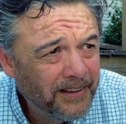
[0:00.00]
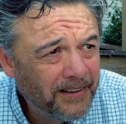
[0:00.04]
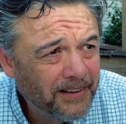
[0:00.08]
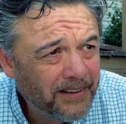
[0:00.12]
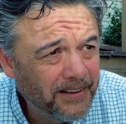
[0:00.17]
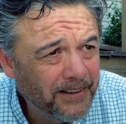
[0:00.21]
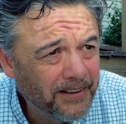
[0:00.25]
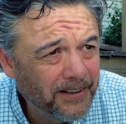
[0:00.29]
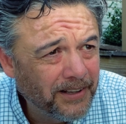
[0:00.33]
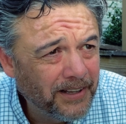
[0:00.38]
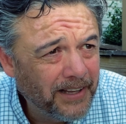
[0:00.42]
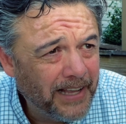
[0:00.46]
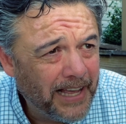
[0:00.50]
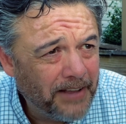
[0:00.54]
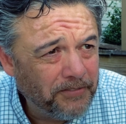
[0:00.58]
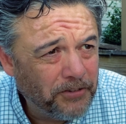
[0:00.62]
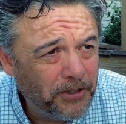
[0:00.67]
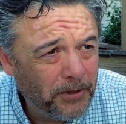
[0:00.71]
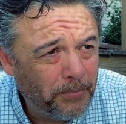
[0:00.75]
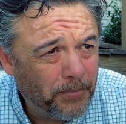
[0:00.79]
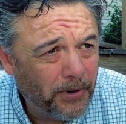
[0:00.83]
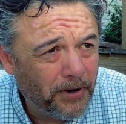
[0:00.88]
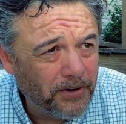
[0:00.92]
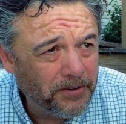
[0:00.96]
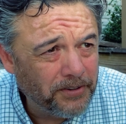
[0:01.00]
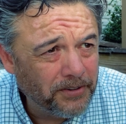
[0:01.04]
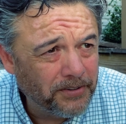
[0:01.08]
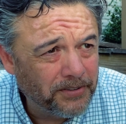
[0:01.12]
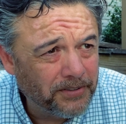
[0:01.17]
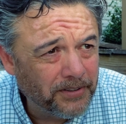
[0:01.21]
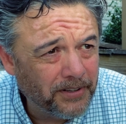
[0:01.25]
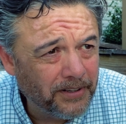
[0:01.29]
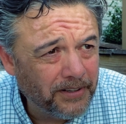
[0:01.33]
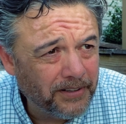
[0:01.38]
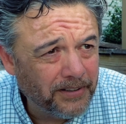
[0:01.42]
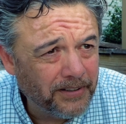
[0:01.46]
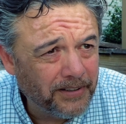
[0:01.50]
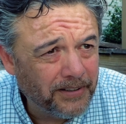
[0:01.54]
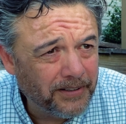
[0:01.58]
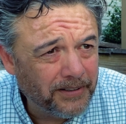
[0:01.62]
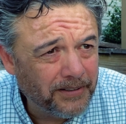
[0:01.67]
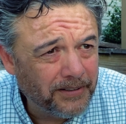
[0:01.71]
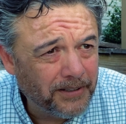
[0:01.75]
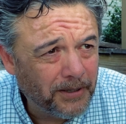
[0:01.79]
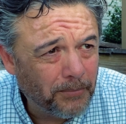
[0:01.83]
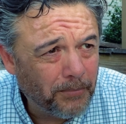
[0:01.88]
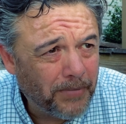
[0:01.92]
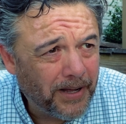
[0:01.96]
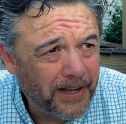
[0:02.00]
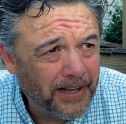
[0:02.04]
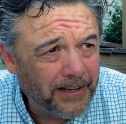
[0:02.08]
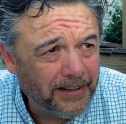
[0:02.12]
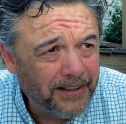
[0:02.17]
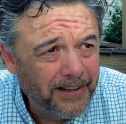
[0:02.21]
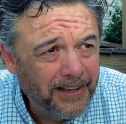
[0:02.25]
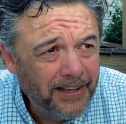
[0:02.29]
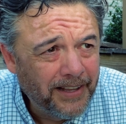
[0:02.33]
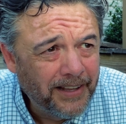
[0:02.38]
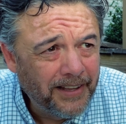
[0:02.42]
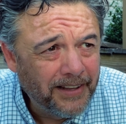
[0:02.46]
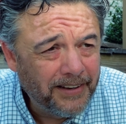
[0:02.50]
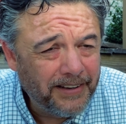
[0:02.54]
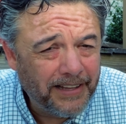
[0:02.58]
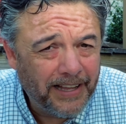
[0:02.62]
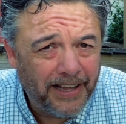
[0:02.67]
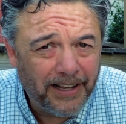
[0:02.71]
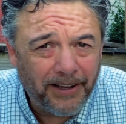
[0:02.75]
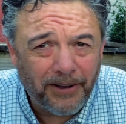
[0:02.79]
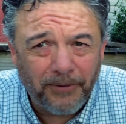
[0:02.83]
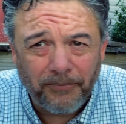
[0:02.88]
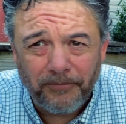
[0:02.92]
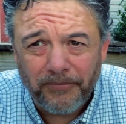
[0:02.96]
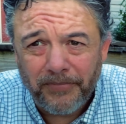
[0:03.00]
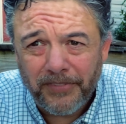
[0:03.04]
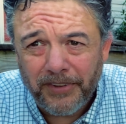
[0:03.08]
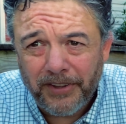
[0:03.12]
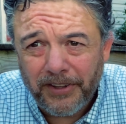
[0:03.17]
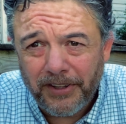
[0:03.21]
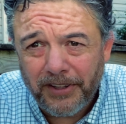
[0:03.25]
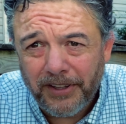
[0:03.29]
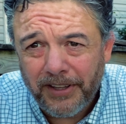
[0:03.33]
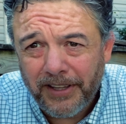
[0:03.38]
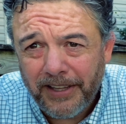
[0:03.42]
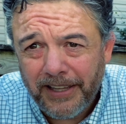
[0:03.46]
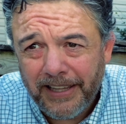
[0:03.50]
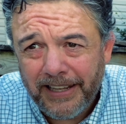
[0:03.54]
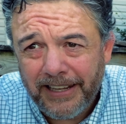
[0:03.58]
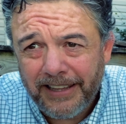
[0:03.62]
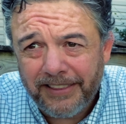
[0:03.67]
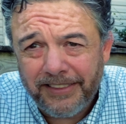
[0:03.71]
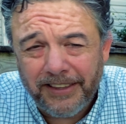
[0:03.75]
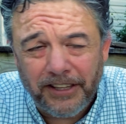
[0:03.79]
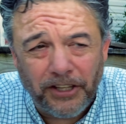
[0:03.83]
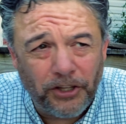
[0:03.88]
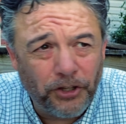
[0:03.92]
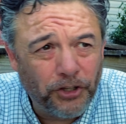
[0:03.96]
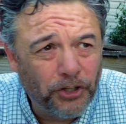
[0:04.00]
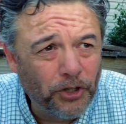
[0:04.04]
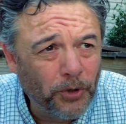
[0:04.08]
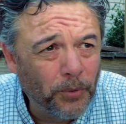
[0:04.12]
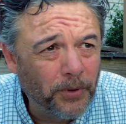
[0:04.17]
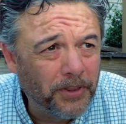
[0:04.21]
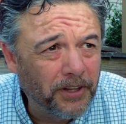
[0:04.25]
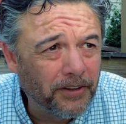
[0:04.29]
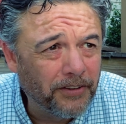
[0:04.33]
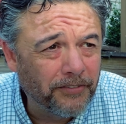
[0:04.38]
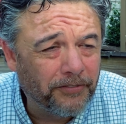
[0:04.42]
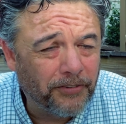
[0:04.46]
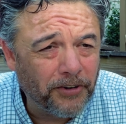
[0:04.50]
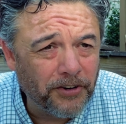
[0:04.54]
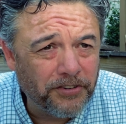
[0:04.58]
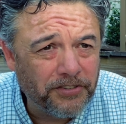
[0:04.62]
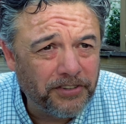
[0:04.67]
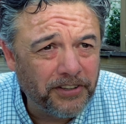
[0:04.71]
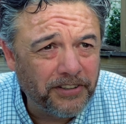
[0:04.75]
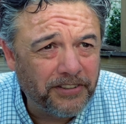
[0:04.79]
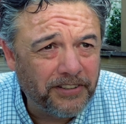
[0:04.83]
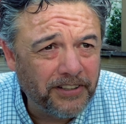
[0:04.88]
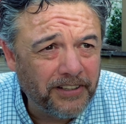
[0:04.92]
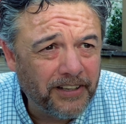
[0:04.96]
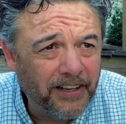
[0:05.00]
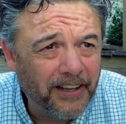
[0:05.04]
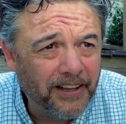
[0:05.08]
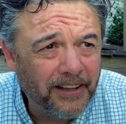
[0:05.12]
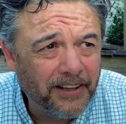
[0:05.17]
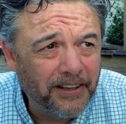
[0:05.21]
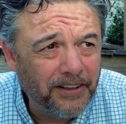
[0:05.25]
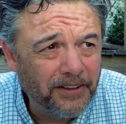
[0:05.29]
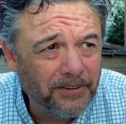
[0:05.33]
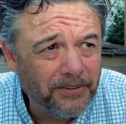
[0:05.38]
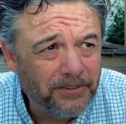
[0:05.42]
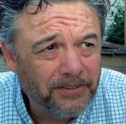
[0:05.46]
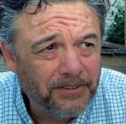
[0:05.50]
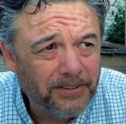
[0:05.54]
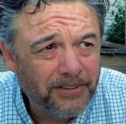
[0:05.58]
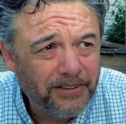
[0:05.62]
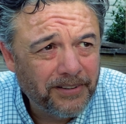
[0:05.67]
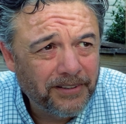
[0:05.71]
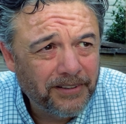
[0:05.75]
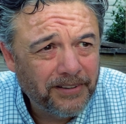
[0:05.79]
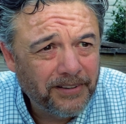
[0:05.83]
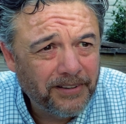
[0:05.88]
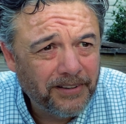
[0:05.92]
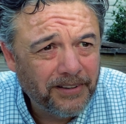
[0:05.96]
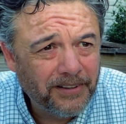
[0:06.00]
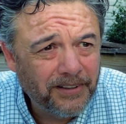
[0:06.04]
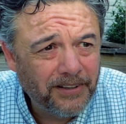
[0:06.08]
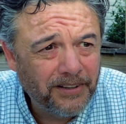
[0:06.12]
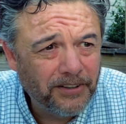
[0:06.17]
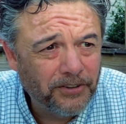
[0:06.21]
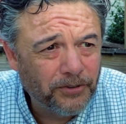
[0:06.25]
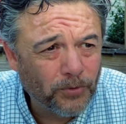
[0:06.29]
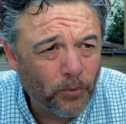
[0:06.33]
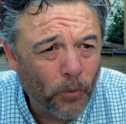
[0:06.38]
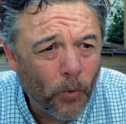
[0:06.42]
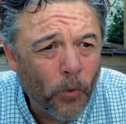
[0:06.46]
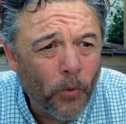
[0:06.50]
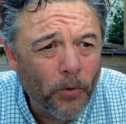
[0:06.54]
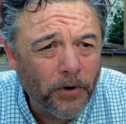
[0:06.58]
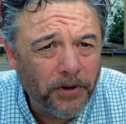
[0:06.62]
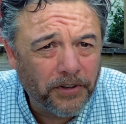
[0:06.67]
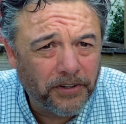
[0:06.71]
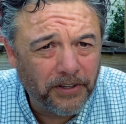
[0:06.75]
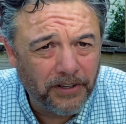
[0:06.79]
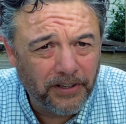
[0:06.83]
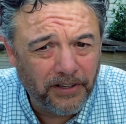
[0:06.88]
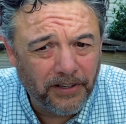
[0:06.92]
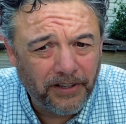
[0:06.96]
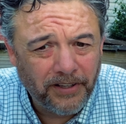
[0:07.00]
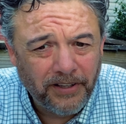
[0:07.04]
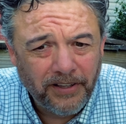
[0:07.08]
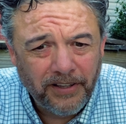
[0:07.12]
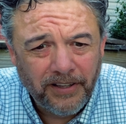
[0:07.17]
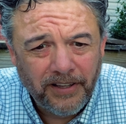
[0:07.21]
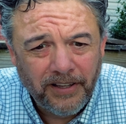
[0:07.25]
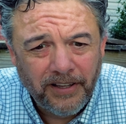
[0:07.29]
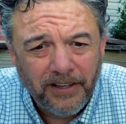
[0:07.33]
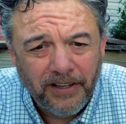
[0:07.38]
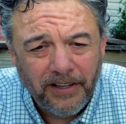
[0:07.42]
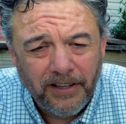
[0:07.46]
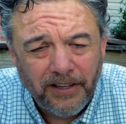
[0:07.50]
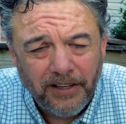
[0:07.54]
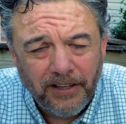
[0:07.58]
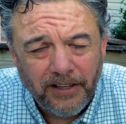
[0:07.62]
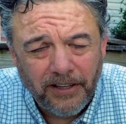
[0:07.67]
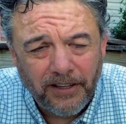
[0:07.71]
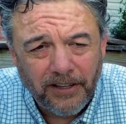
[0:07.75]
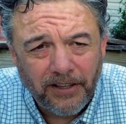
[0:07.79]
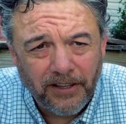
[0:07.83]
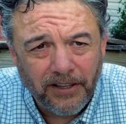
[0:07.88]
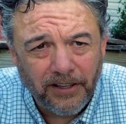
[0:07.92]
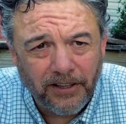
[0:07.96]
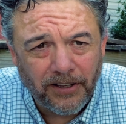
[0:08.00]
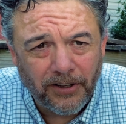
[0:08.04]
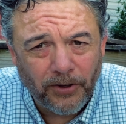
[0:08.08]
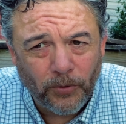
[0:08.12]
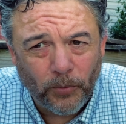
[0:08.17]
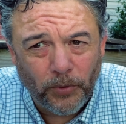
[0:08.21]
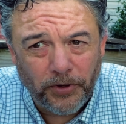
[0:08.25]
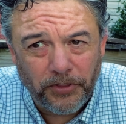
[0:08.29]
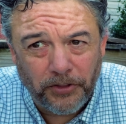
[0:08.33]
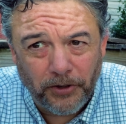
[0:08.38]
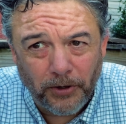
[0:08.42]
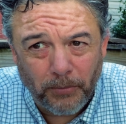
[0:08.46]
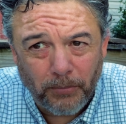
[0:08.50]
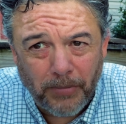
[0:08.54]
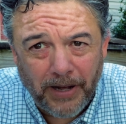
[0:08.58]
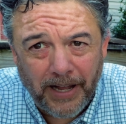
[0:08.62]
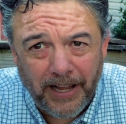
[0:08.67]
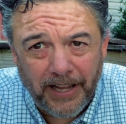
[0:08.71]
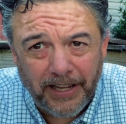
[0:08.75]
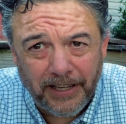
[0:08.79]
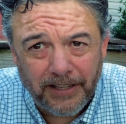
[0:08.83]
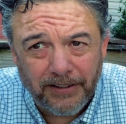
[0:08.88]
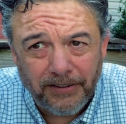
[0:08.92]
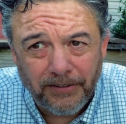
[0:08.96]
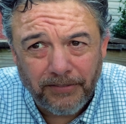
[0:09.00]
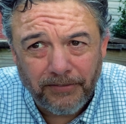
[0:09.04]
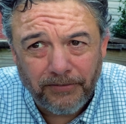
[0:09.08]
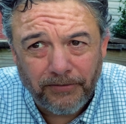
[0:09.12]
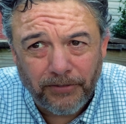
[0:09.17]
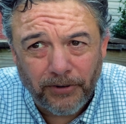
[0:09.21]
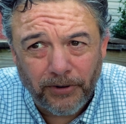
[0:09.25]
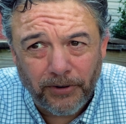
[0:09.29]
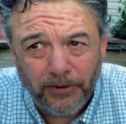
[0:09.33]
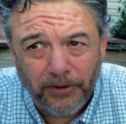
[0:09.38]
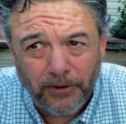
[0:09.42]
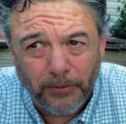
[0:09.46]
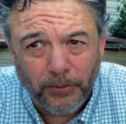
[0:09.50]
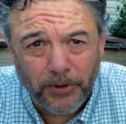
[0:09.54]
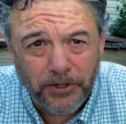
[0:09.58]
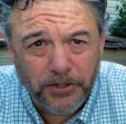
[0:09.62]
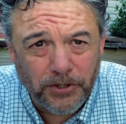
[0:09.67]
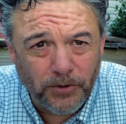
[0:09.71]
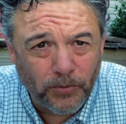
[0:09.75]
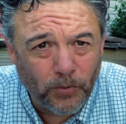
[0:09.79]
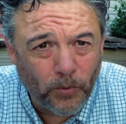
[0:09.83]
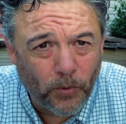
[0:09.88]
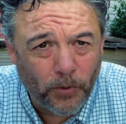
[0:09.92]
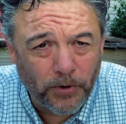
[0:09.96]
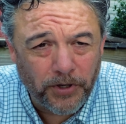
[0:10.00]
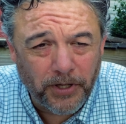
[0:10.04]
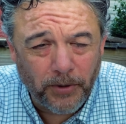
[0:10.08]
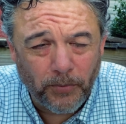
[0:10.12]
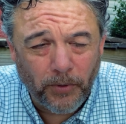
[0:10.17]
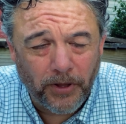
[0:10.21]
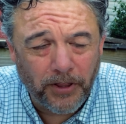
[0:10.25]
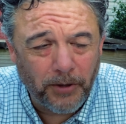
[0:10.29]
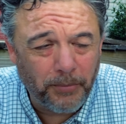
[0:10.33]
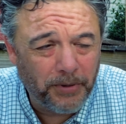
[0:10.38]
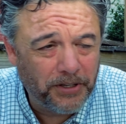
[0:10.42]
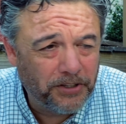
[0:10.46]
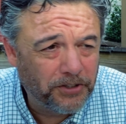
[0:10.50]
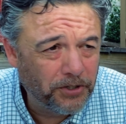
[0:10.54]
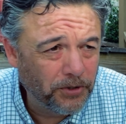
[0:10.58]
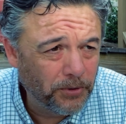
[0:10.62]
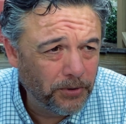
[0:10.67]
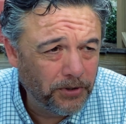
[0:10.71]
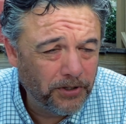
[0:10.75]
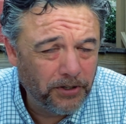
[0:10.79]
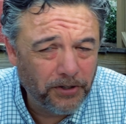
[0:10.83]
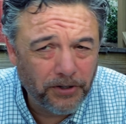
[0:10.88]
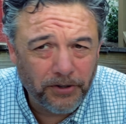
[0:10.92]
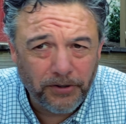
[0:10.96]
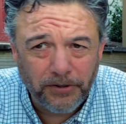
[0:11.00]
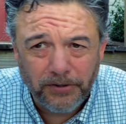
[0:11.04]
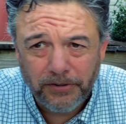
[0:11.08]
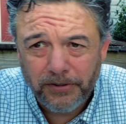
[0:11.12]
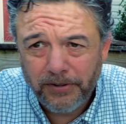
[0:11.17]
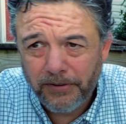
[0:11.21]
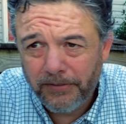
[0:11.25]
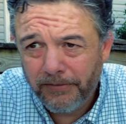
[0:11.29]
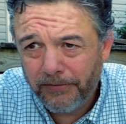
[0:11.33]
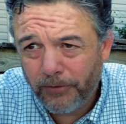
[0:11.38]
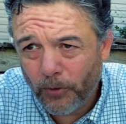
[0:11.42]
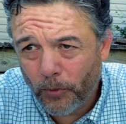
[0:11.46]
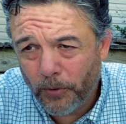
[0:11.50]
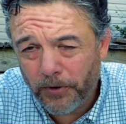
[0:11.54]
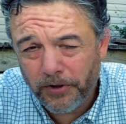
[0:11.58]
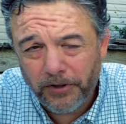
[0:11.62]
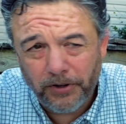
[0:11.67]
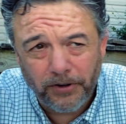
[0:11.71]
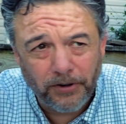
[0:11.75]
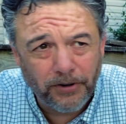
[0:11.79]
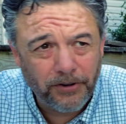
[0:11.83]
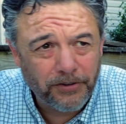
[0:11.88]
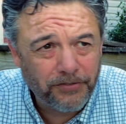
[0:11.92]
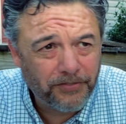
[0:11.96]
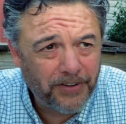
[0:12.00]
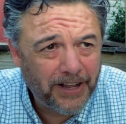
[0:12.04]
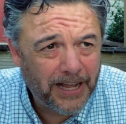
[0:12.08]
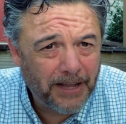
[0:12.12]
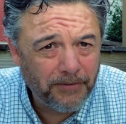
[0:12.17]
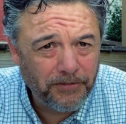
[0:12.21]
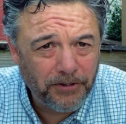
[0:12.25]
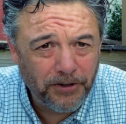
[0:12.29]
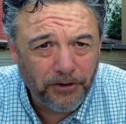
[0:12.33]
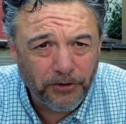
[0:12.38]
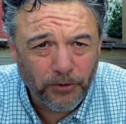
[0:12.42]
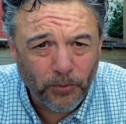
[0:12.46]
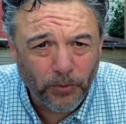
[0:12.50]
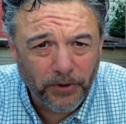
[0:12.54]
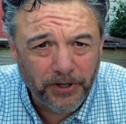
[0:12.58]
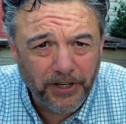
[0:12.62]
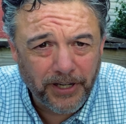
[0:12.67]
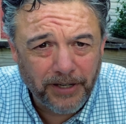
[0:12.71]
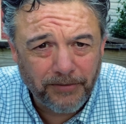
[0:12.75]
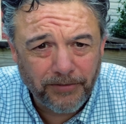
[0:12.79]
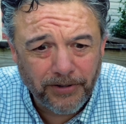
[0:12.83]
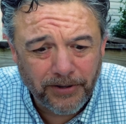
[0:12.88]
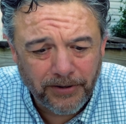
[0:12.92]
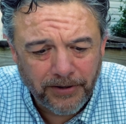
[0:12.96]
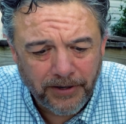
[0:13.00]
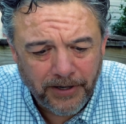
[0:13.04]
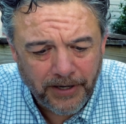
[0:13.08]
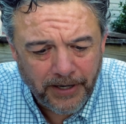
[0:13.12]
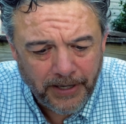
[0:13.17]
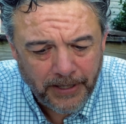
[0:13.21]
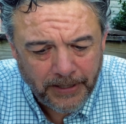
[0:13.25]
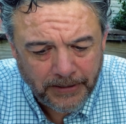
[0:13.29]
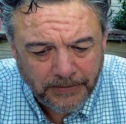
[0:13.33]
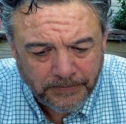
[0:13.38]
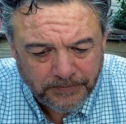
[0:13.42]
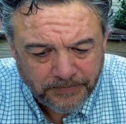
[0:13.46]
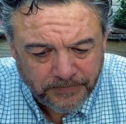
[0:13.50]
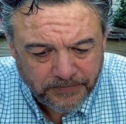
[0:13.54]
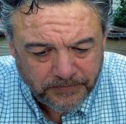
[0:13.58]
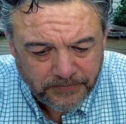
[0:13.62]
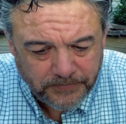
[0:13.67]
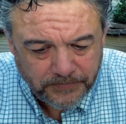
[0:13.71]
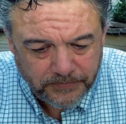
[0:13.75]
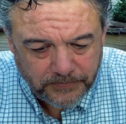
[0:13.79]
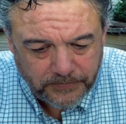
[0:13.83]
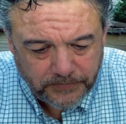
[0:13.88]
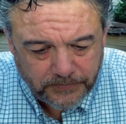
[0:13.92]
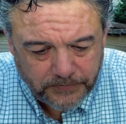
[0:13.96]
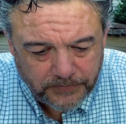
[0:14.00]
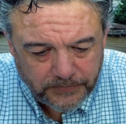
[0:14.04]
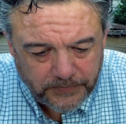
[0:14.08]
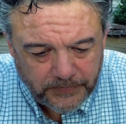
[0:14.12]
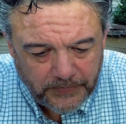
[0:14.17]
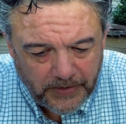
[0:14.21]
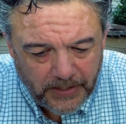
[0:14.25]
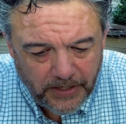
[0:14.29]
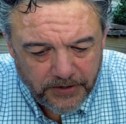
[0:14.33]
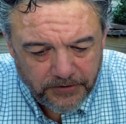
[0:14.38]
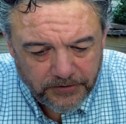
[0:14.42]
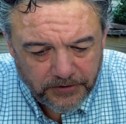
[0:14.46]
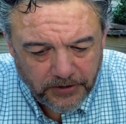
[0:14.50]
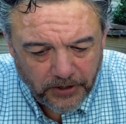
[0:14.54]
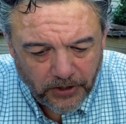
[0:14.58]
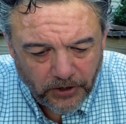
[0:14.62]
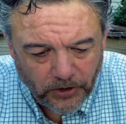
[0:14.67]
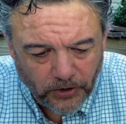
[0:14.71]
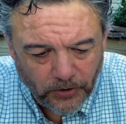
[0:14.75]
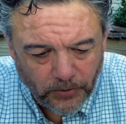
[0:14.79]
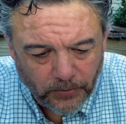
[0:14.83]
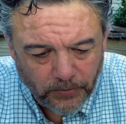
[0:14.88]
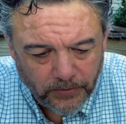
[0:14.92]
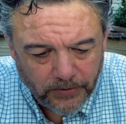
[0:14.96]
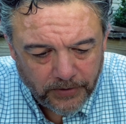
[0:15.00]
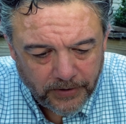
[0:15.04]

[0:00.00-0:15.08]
after you purchase a bike. Now, anything you do within the first 60 days is warranted with your bike for the original warranty, whether it be 2 years, 4 years, 5 years, whatever. So,